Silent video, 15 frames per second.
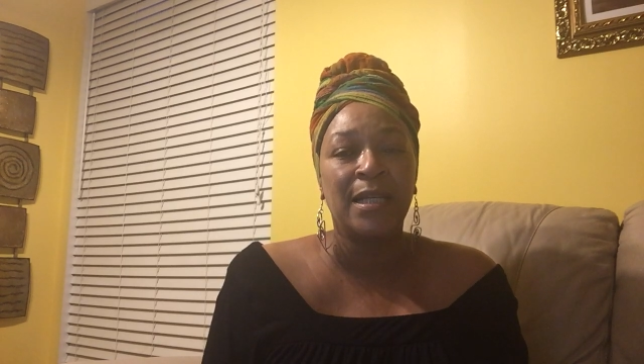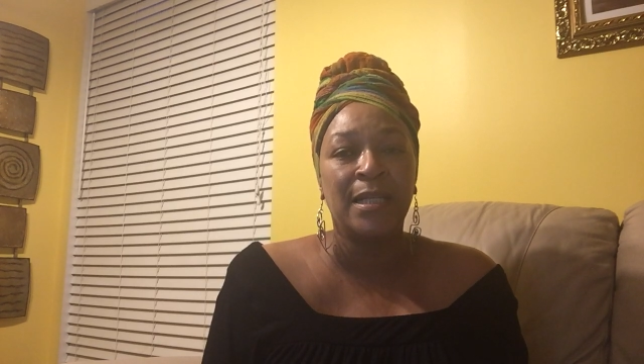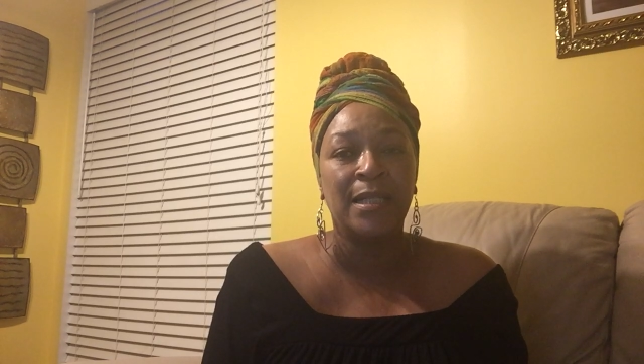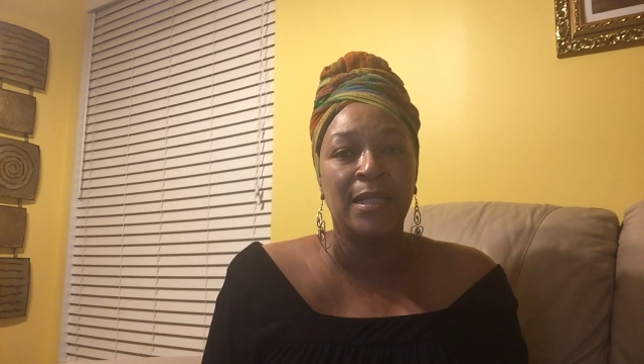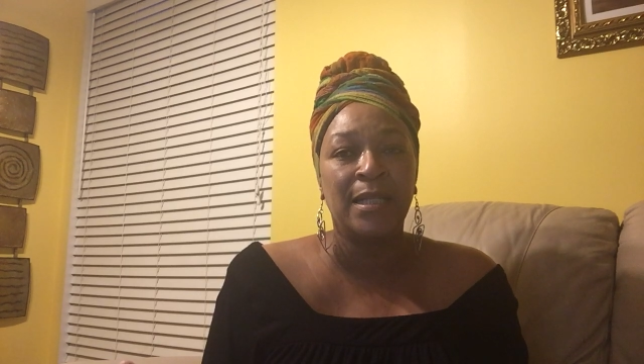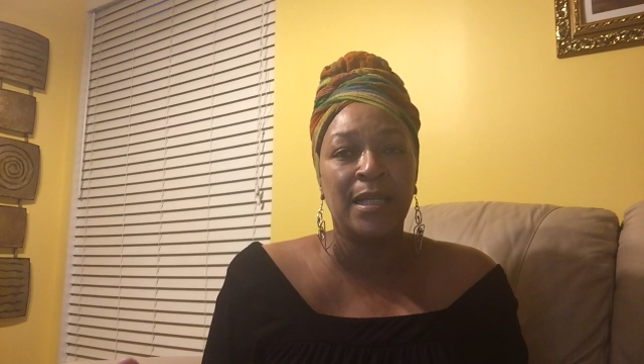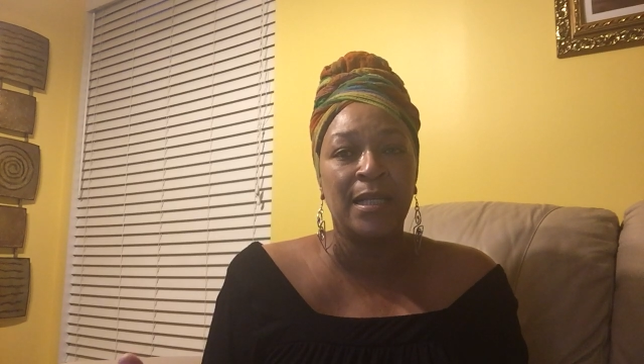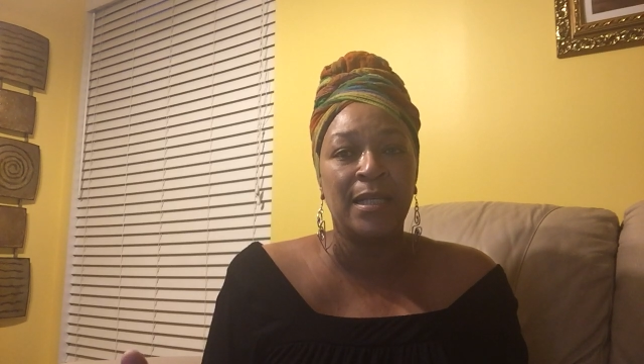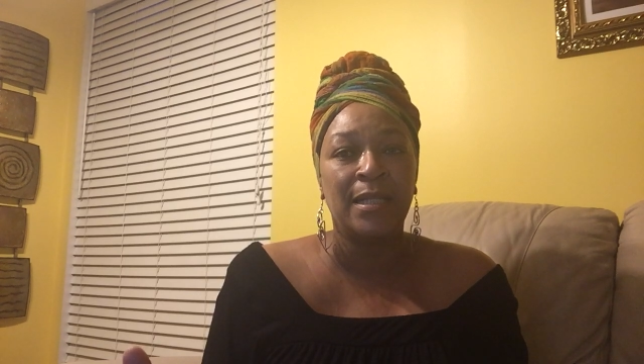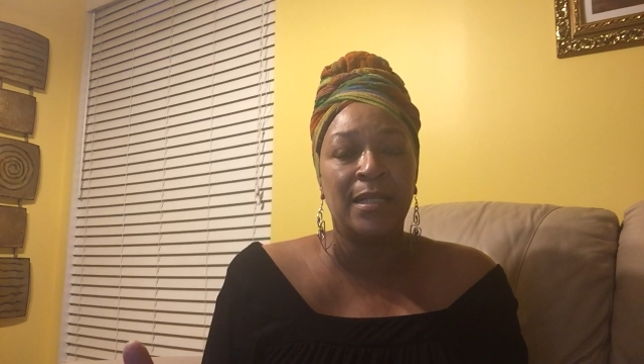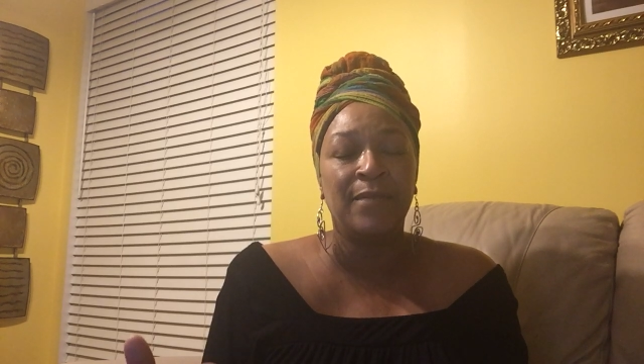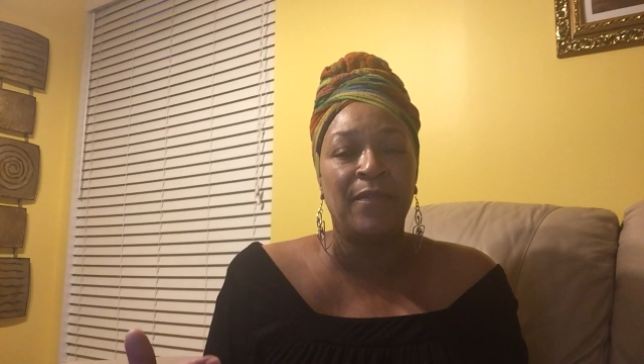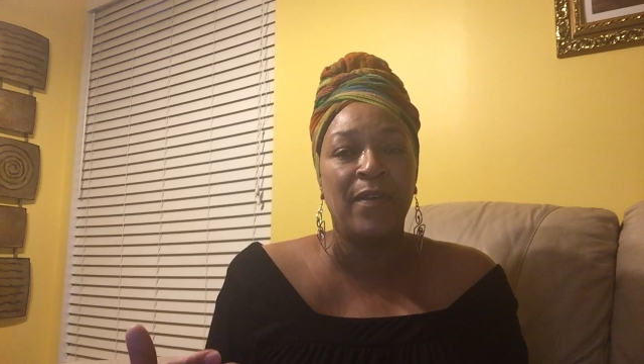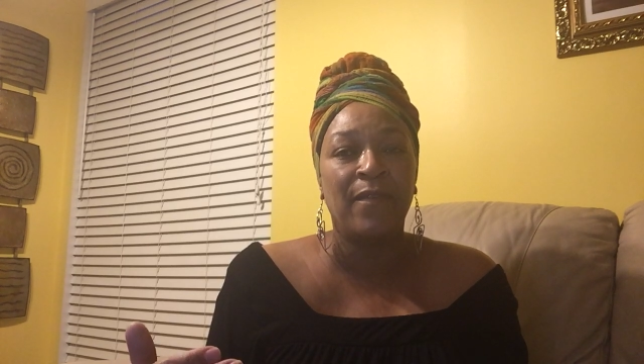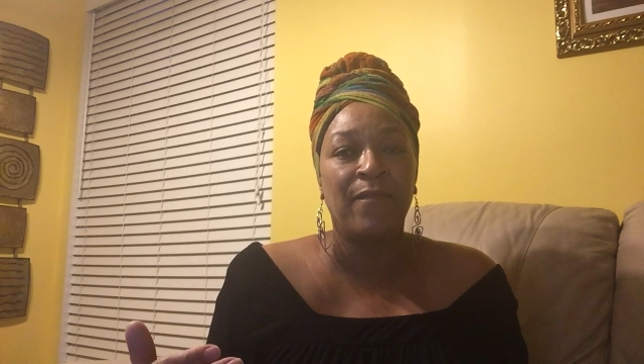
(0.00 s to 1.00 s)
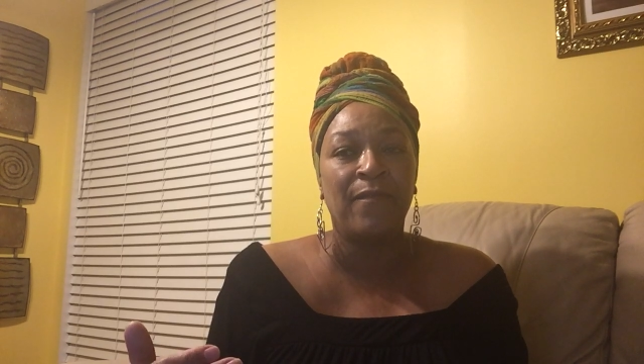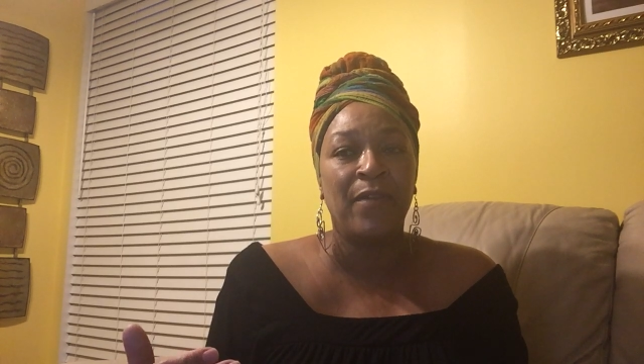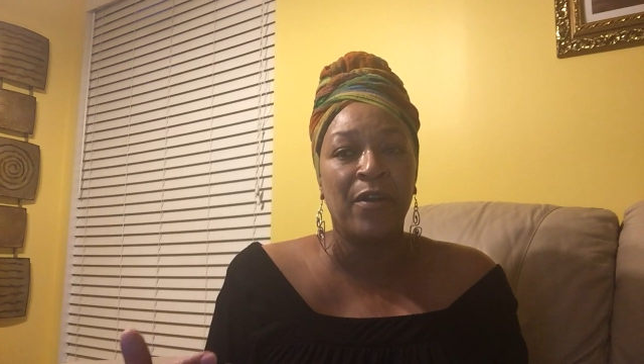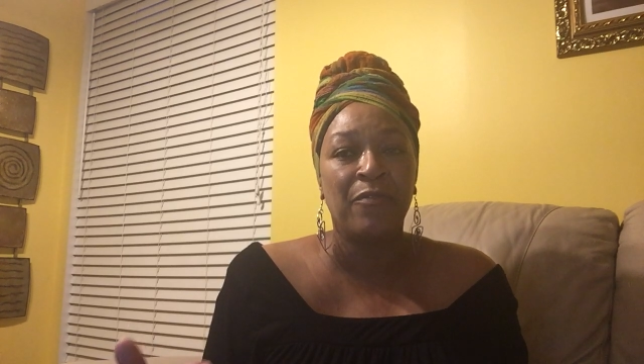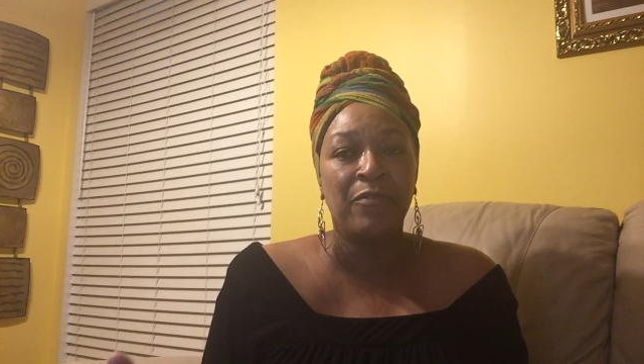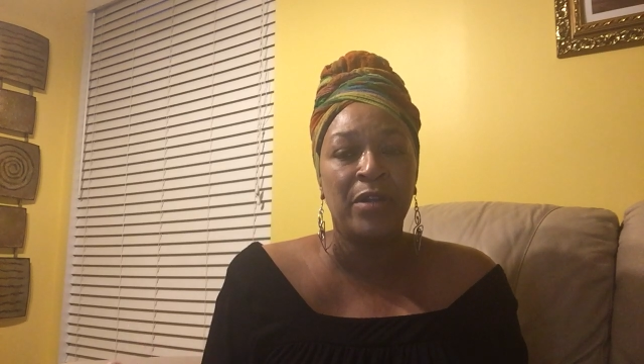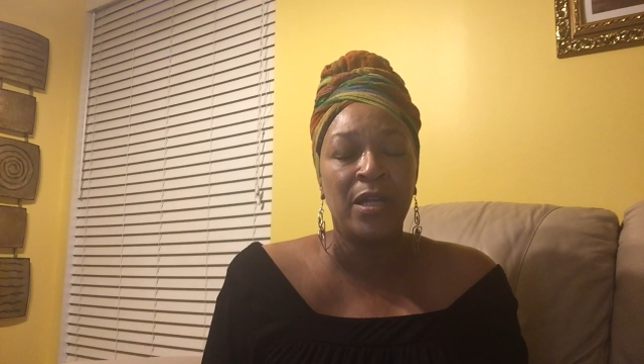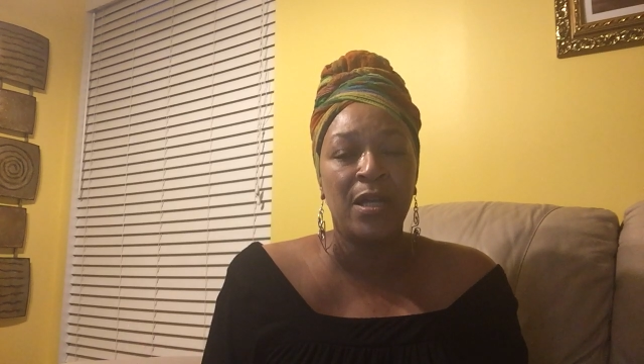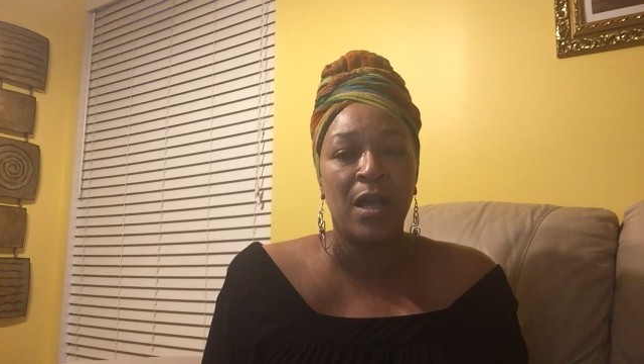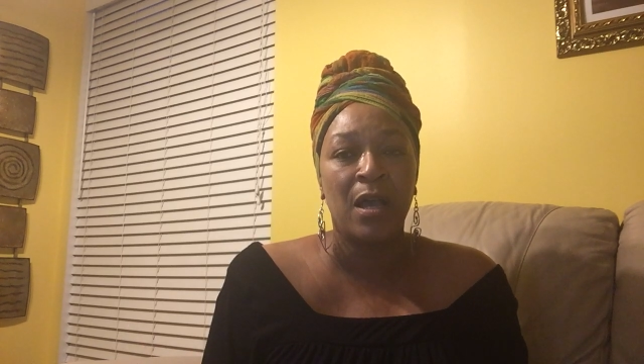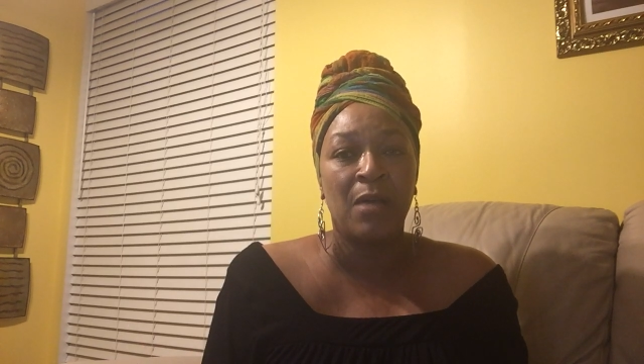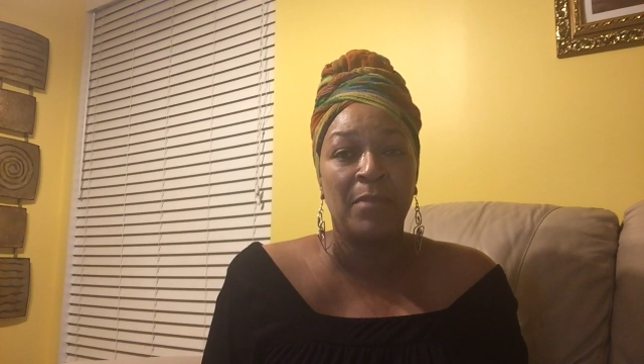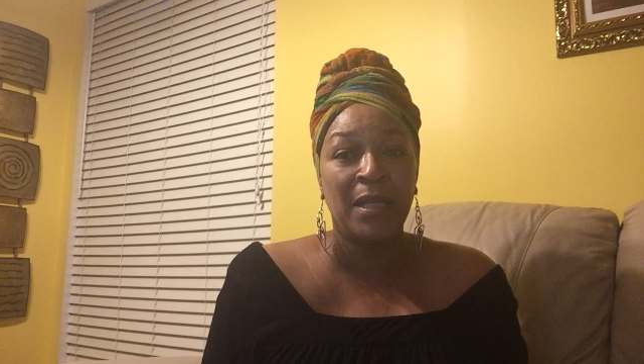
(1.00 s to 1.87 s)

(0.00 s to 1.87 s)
is very,